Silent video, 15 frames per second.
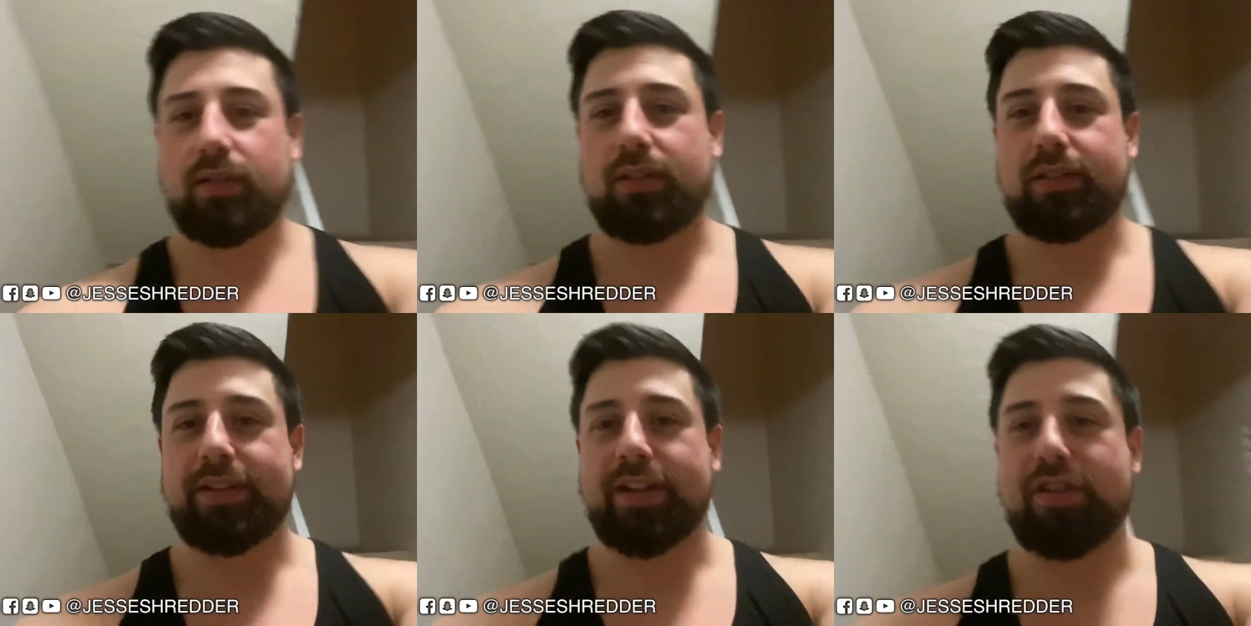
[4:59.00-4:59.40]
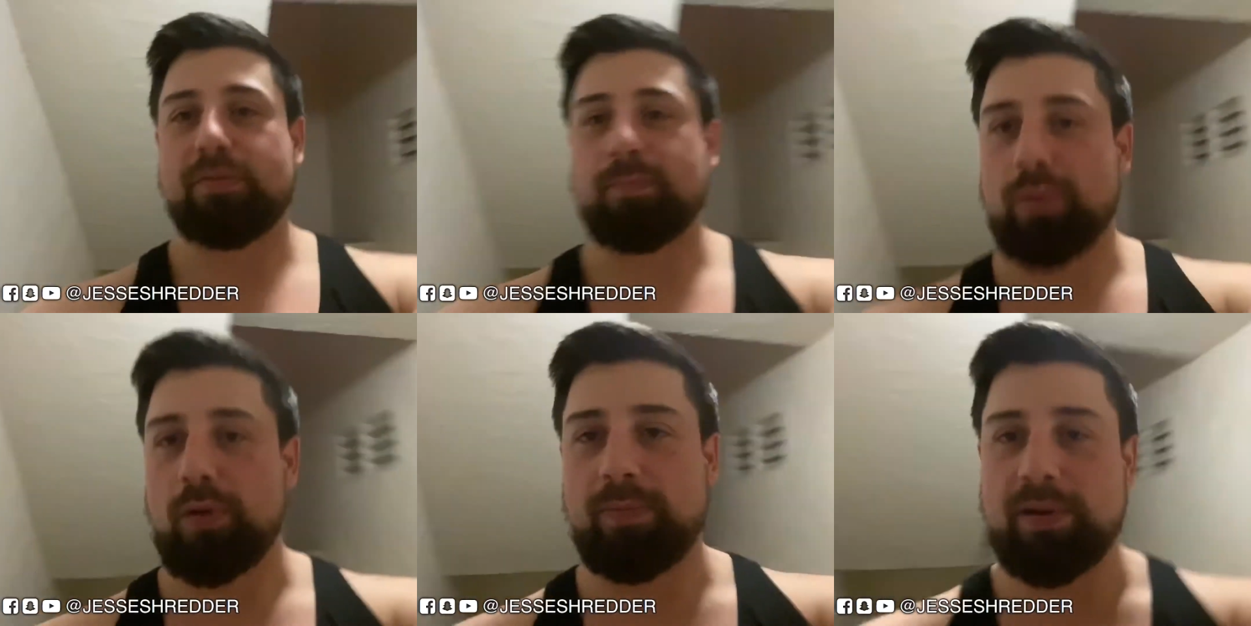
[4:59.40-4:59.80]
You just
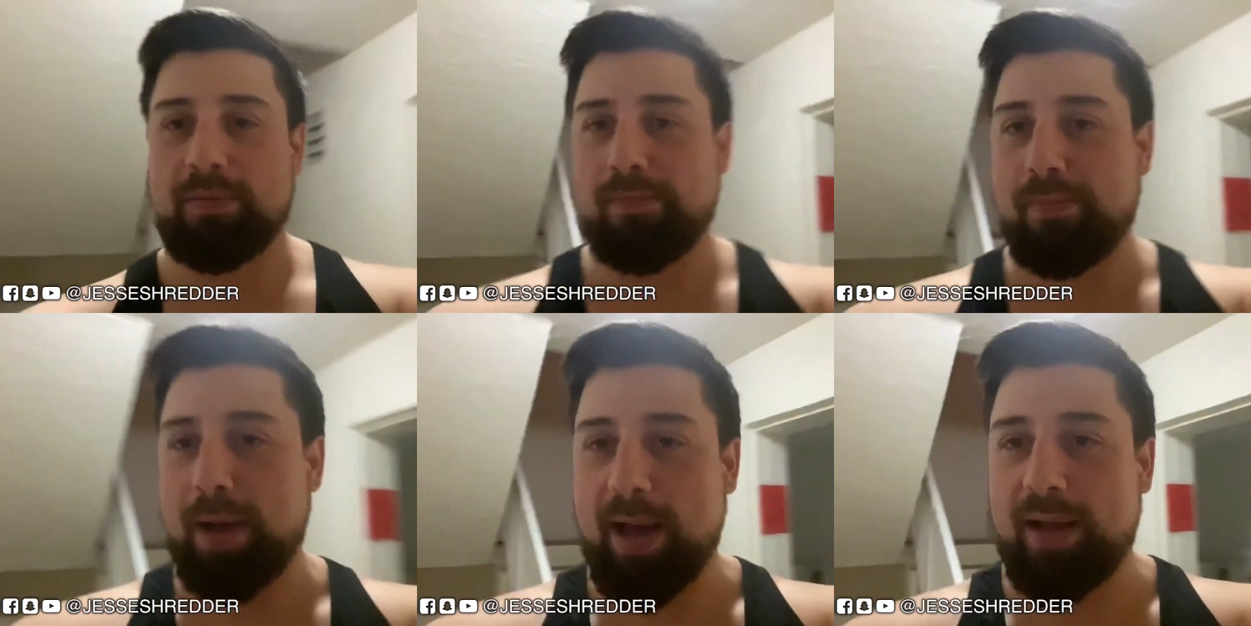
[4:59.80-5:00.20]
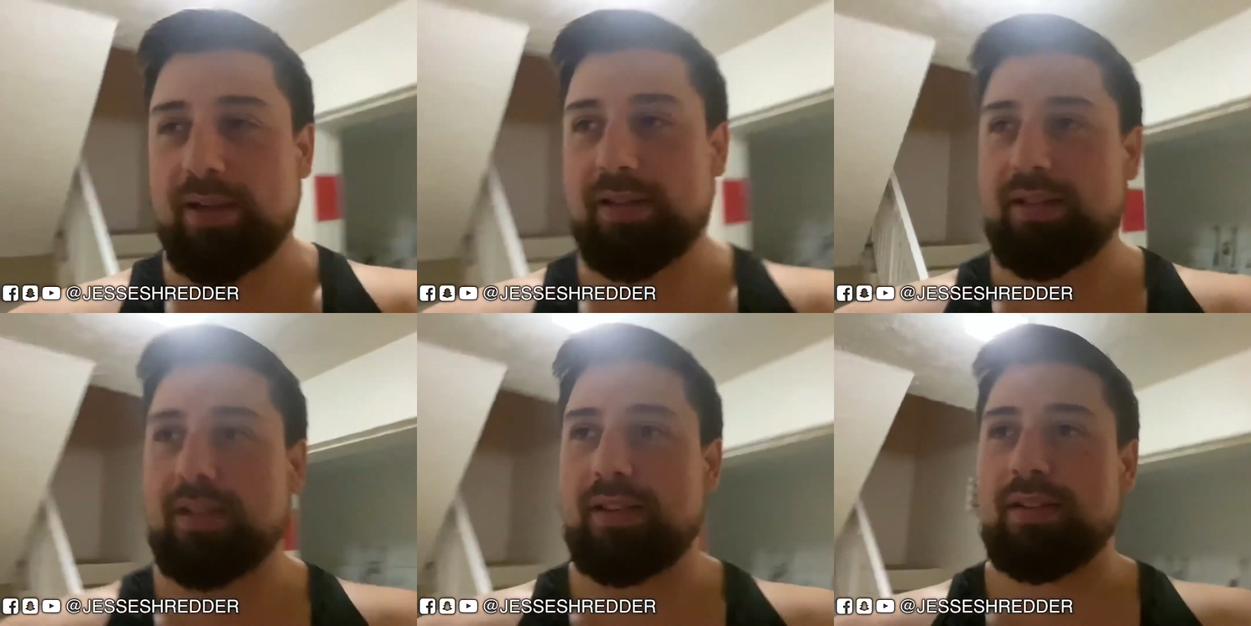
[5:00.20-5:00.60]
poop in a
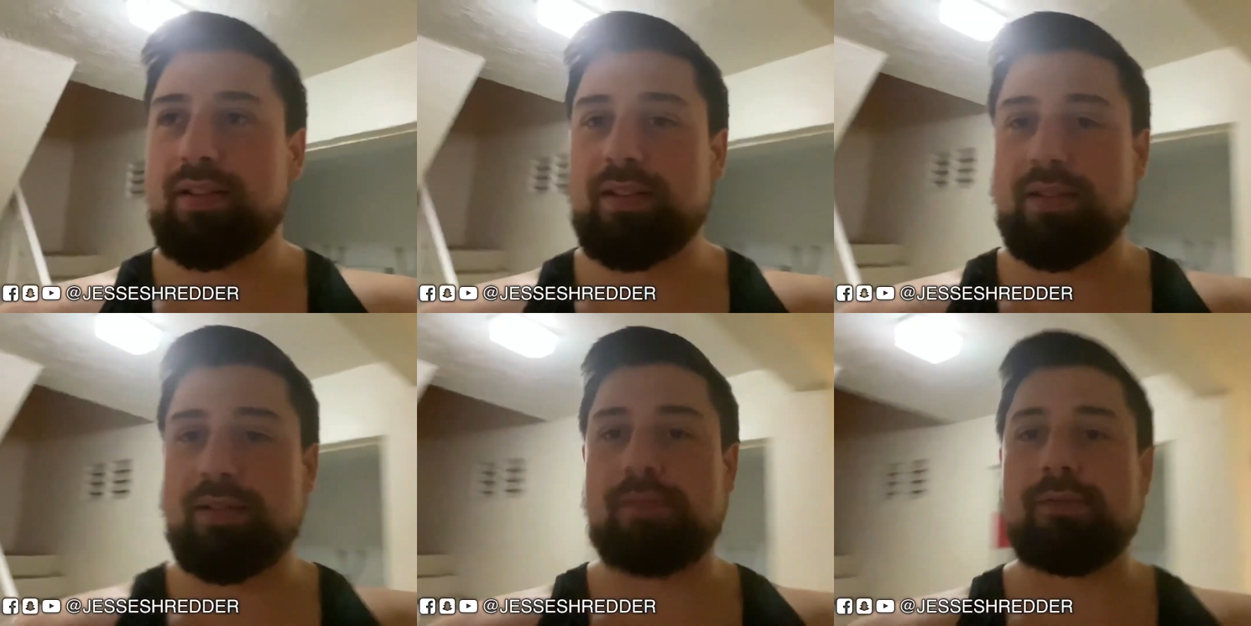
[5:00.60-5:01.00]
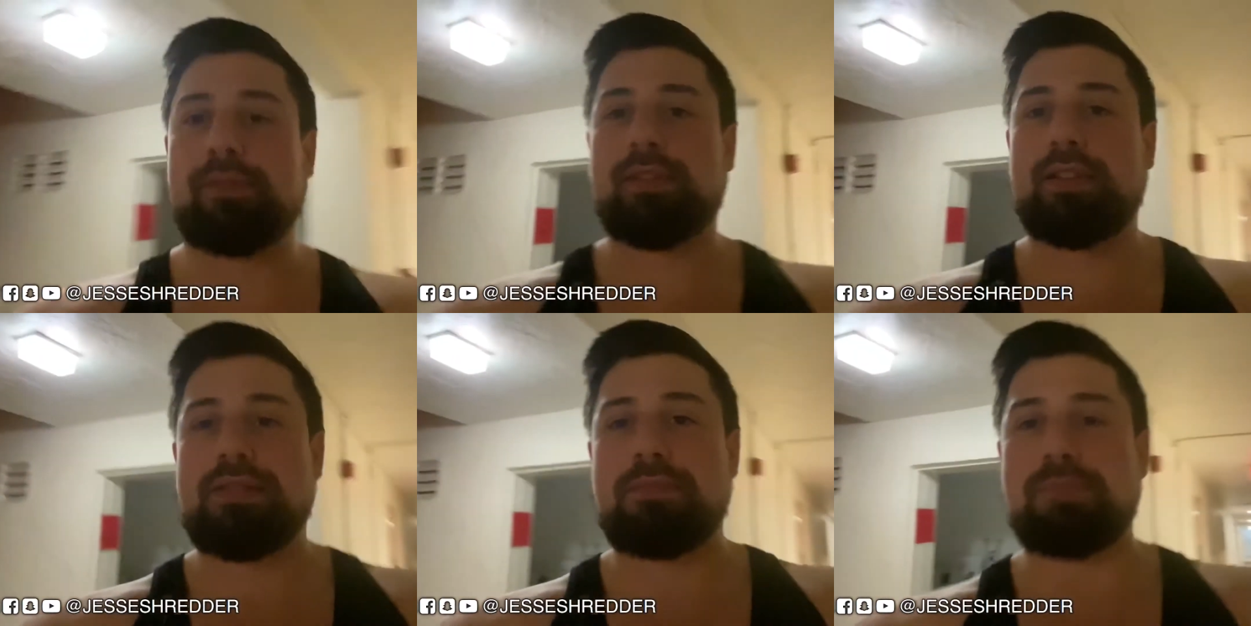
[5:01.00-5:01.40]
box,
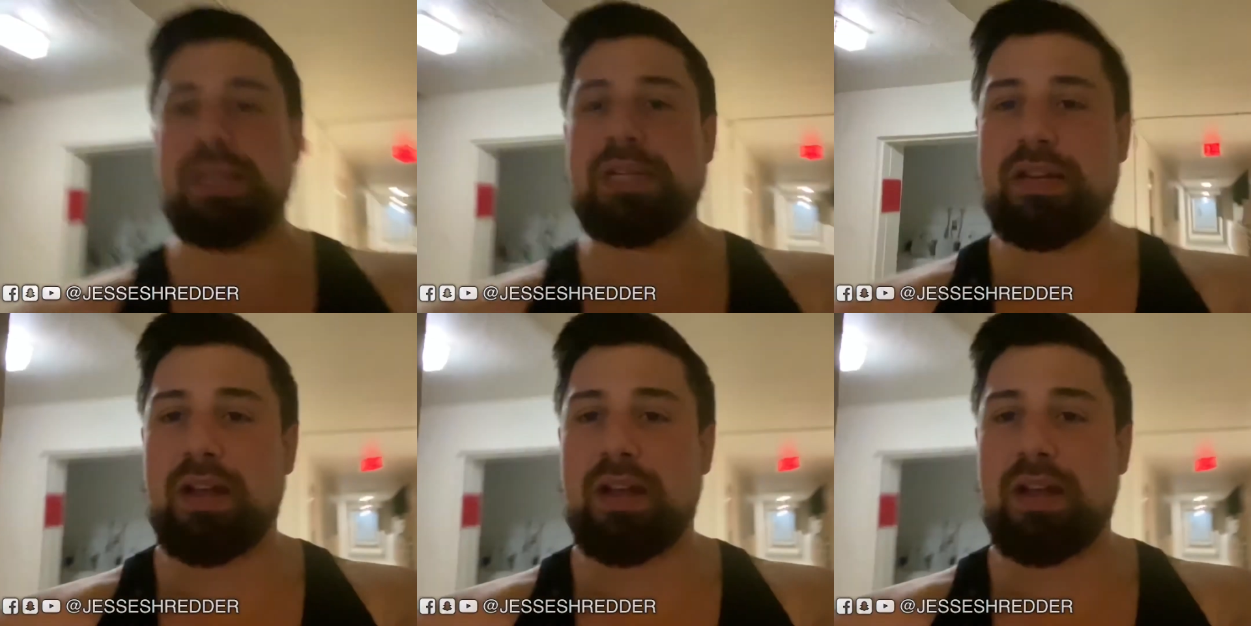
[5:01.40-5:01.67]
be done